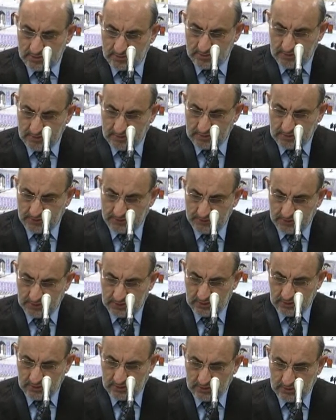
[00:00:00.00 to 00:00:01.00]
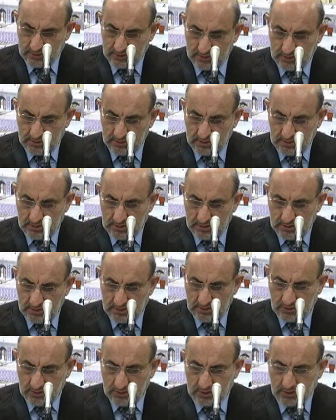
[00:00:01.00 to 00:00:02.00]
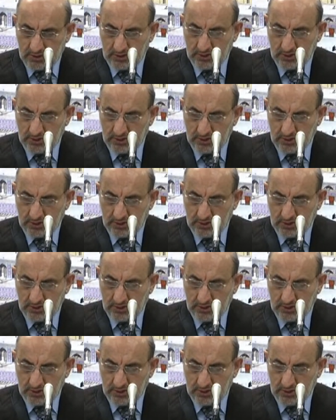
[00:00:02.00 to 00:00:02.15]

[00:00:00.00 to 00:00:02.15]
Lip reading: exceptional, not